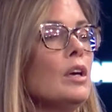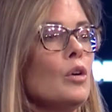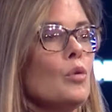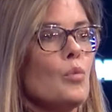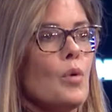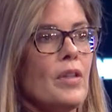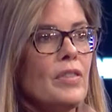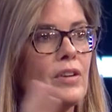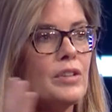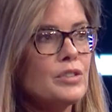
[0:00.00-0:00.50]

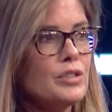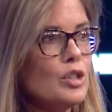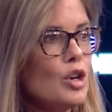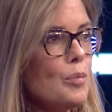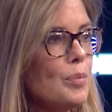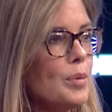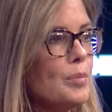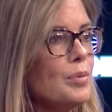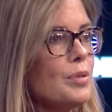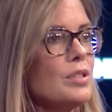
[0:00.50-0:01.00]
when there's an
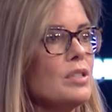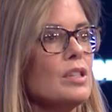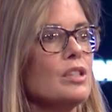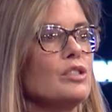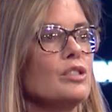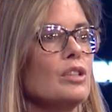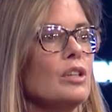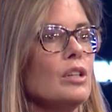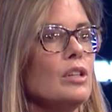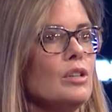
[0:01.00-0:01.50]
open
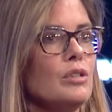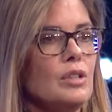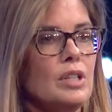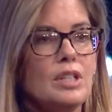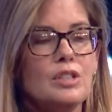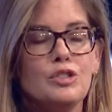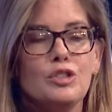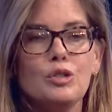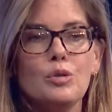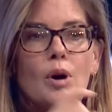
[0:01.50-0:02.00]
position, you
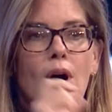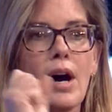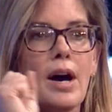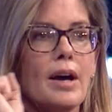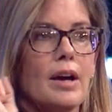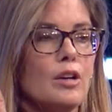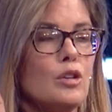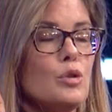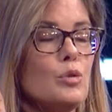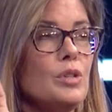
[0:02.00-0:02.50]
need to,
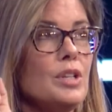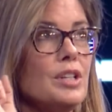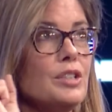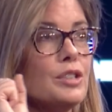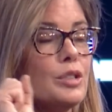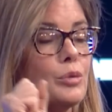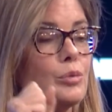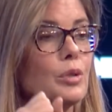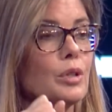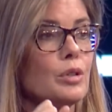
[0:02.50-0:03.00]
hire, you need
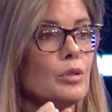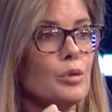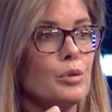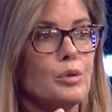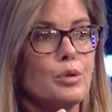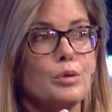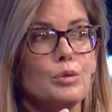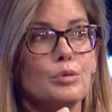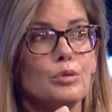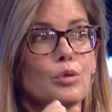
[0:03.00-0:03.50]
to
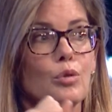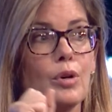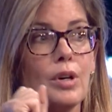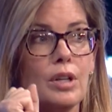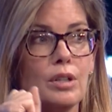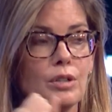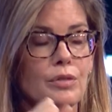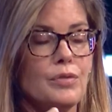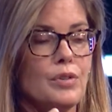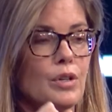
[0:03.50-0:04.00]
recruit or
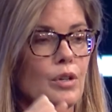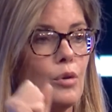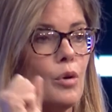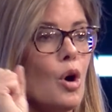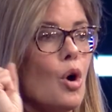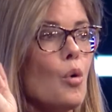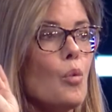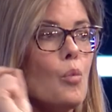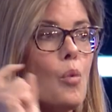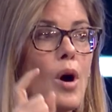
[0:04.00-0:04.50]
interview
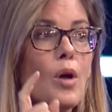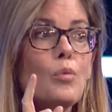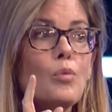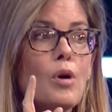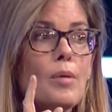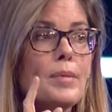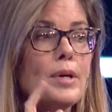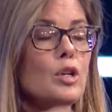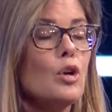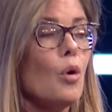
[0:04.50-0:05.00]
one
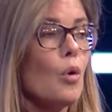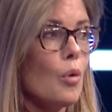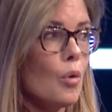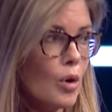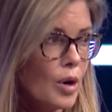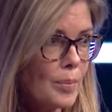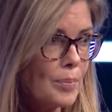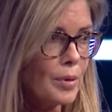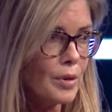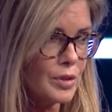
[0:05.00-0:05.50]
woman
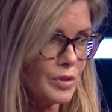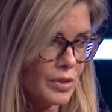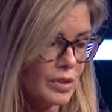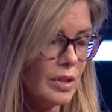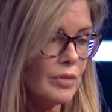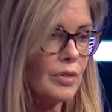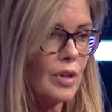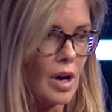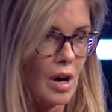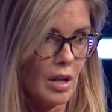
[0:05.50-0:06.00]
or a person
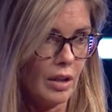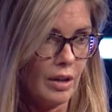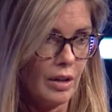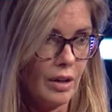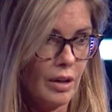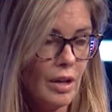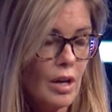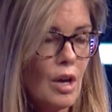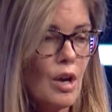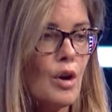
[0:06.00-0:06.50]
of
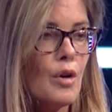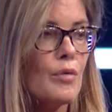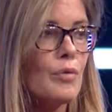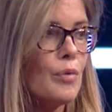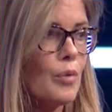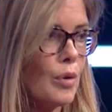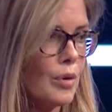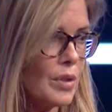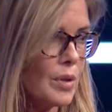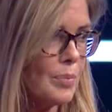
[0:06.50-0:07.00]
color
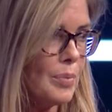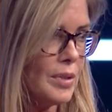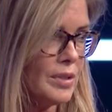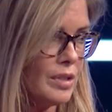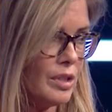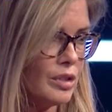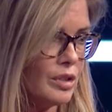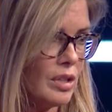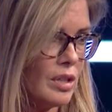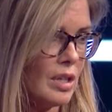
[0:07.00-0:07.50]
for the
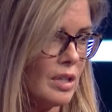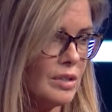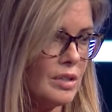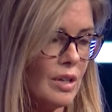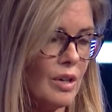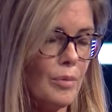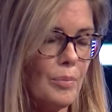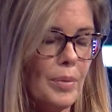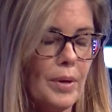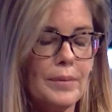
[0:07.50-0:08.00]
position that's
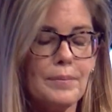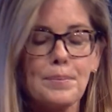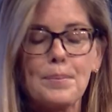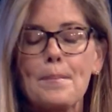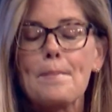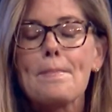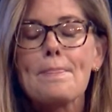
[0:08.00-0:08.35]
open.